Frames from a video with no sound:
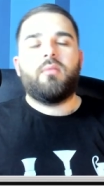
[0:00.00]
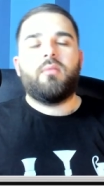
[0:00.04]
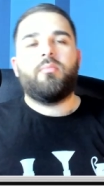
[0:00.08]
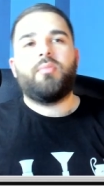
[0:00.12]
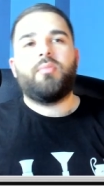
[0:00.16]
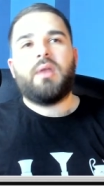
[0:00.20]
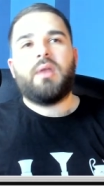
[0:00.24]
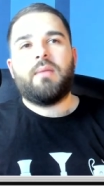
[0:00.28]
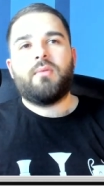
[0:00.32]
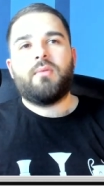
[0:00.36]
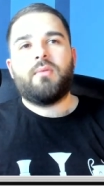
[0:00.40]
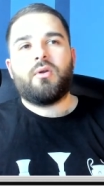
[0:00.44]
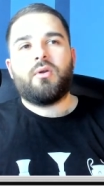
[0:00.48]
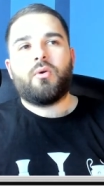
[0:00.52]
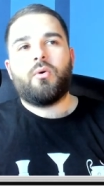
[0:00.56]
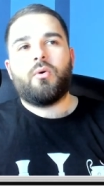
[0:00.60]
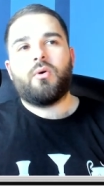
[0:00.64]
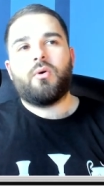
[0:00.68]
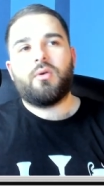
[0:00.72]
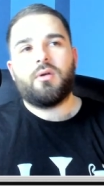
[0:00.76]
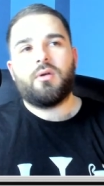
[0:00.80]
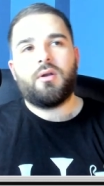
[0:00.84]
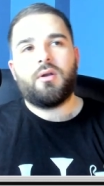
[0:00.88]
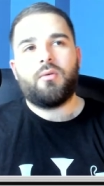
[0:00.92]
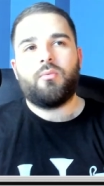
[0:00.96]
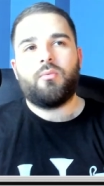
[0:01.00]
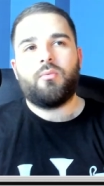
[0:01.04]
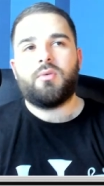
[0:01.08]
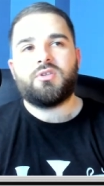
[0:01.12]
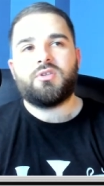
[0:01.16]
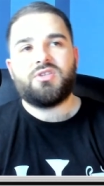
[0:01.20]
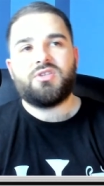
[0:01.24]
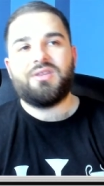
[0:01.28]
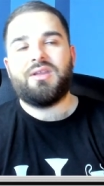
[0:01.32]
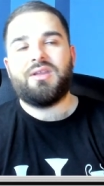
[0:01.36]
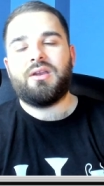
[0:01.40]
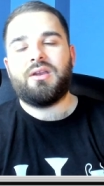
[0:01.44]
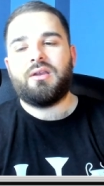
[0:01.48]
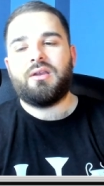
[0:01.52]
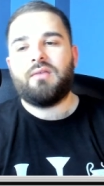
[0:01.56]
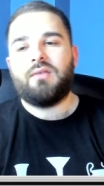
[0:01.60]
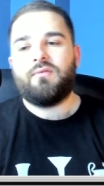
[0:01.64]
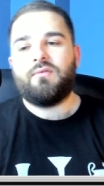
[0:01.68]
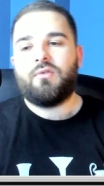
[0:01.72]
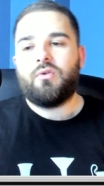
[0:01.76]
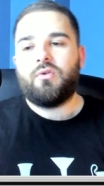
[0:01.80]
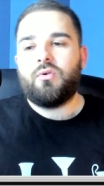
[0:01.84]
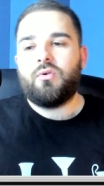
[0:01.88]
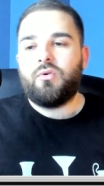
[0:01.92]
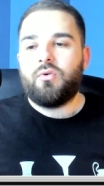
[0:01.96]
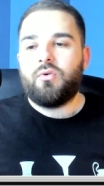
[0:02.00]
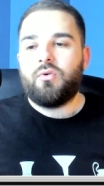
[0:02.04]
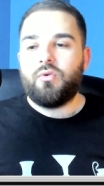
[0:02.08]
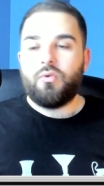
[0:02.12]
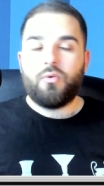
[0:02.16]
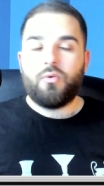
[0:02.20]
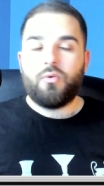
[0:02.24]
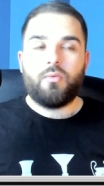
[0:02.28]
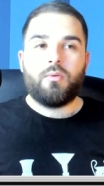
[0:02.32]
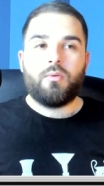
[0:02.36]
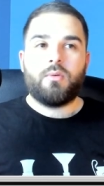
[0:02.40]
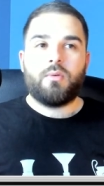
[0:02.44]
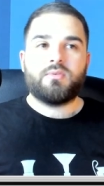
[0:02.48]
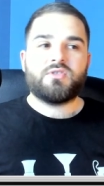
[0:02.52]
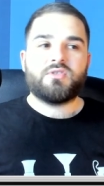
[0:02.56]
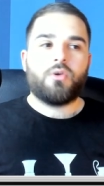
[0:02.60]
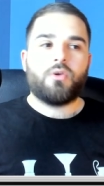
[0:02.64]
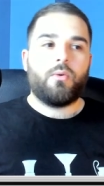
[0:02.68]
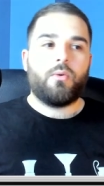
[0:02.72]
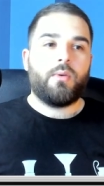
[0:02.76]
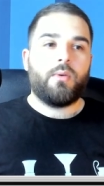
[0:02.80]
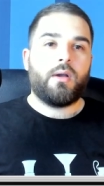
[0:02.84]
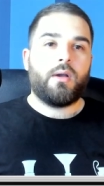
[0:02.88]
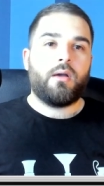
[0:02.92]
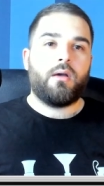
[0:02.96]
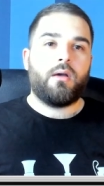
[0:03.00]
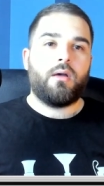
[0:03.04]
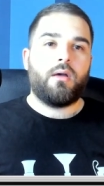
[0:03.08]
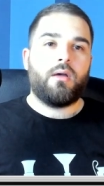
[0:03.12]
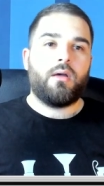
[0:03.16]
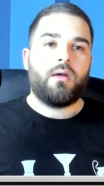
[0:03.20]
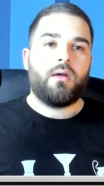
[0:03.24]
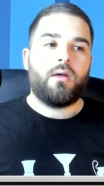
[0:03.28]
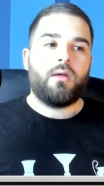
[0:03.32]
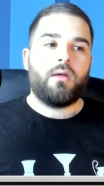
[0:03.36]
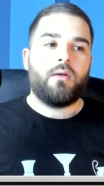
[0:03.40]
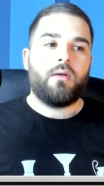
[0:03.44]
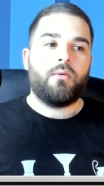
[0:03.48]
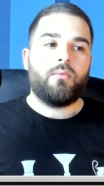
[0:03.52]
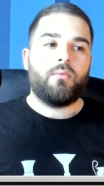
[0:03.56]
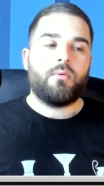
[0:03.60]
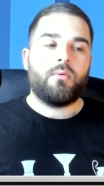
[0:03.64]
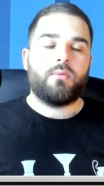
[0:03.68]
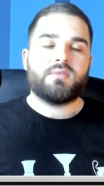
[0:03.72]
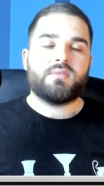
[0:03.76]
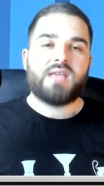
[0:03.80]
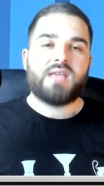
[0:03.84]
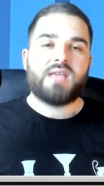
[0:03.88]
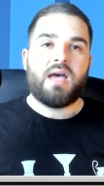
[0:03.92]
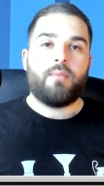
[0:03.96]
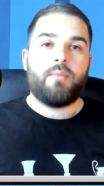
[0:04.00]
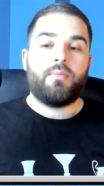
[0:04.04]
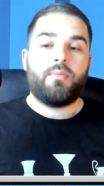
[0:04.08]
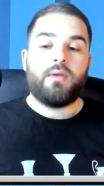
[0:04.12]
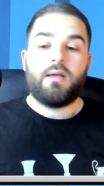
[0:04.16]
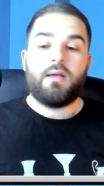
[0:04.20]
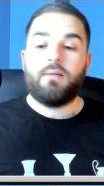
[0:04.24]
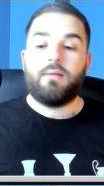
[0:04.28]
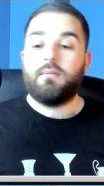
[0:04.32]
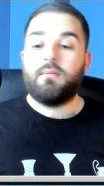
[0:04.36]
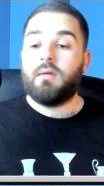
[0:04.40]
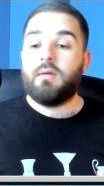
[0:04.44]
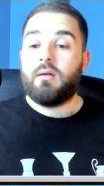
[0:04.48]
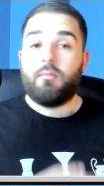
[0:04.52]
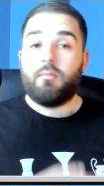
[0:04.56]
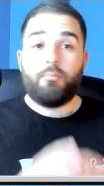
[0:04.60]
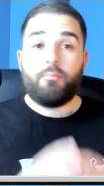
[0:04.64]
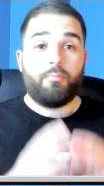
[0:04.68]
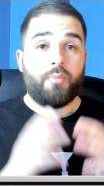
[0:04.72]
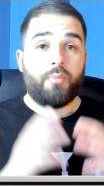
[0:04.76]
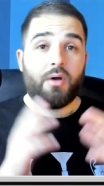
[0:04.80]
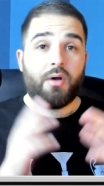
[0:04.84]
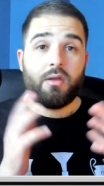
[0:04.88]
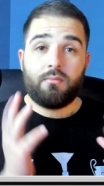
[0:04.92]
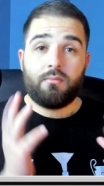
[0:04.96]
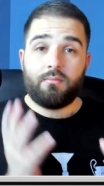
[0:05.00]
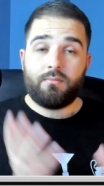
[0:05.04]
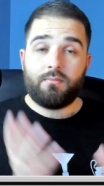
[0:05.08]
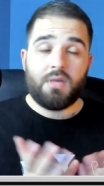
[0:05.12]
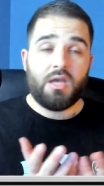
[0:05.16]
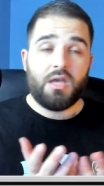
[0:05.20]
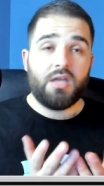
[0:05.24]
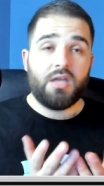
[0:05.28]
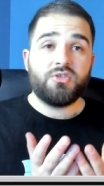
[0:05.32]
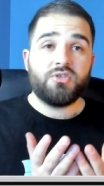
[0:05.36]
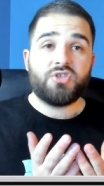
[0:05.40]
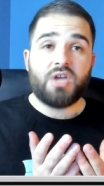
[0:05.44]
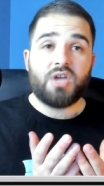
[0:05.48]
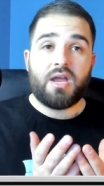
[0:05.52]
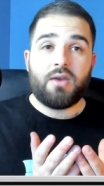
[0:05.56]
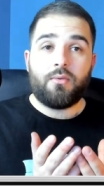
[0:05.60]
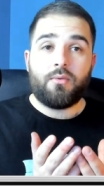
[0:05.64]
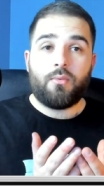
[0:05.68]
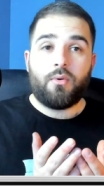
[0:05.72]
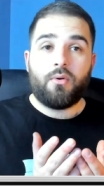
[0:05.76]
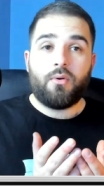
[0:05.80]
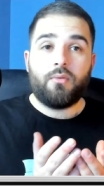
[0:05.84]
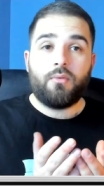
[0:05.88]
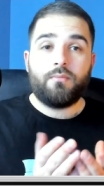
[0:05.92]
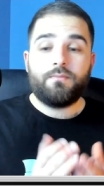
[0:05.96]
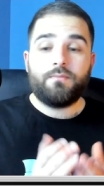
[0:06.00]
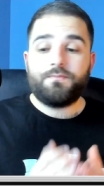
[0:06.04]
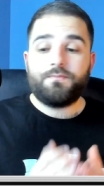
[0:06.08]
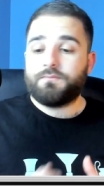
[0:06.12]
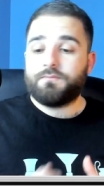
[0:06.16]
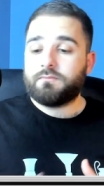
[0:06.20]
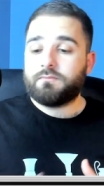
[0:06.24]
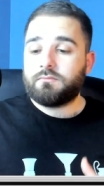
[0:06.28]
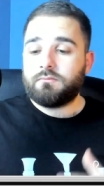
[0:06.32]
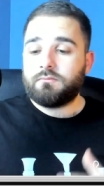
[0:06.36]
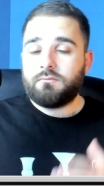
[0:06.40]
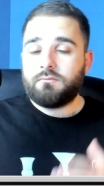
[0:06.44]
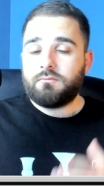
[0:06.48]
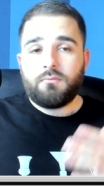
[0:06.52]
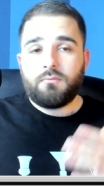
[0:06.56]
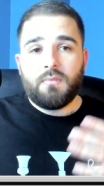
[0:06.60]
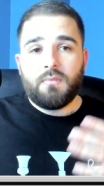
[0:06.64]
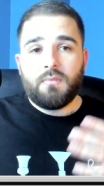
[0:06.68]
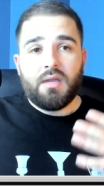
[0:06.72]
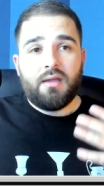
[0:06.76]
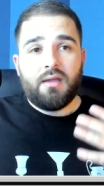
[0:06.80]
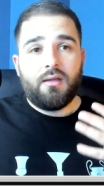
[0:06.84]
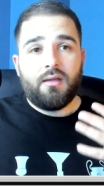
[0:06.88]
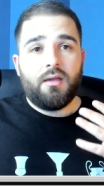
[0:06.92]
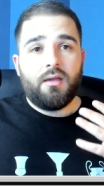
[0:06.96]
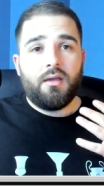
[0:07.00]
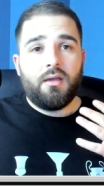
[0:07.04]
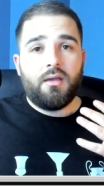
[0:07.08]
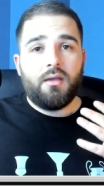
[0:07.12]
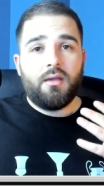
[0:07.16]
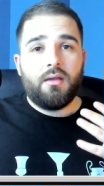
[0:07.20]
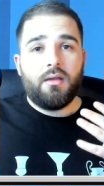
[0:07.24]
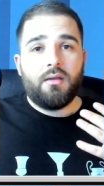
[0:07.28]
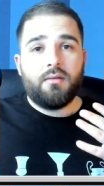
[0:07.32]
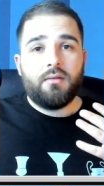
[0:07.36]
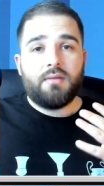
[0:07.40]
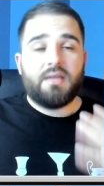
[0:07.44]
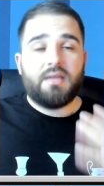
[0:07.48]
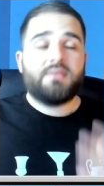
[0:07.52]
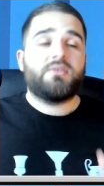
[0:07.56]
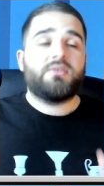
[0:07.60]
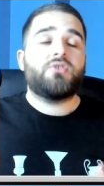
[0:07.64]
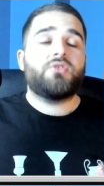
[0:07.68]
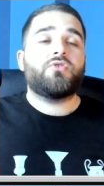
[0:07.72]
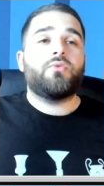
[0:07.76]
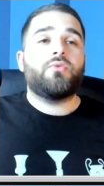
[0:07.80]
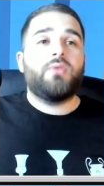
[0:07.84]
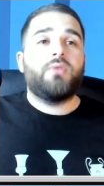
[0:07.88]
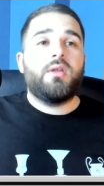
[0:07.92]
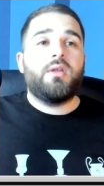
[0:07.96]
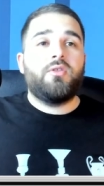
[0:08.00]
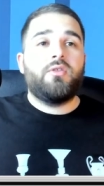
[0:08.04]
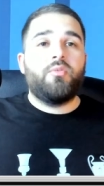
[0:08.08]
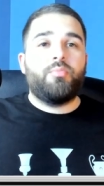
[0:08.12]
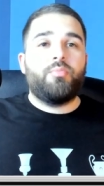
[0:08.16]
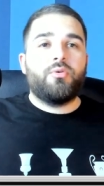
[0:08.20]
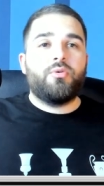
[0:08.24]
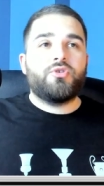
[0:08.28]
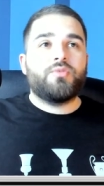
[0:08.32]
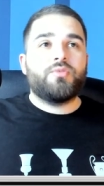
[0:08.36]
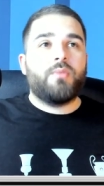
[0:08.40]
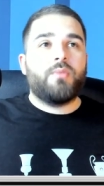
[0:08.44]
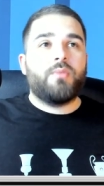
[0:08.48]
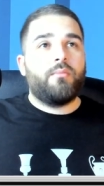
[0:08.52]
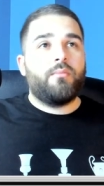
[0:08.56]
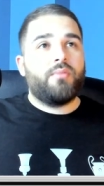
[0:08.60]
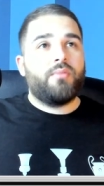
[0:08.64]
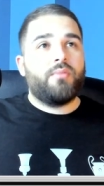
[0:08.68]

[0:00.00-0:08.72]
Bremer corner, which he didn't even knew what was happening. But in general, that's a Scudetto push month.